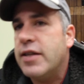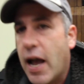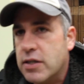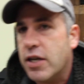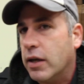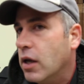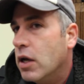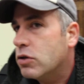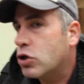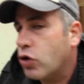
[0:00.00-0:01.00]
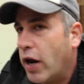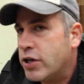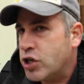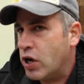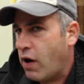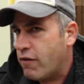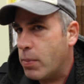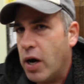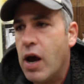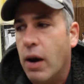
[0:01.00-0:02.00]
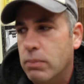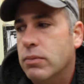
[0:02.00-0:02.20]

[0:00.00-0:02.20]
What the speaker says: dancing to try to cheer everybody up.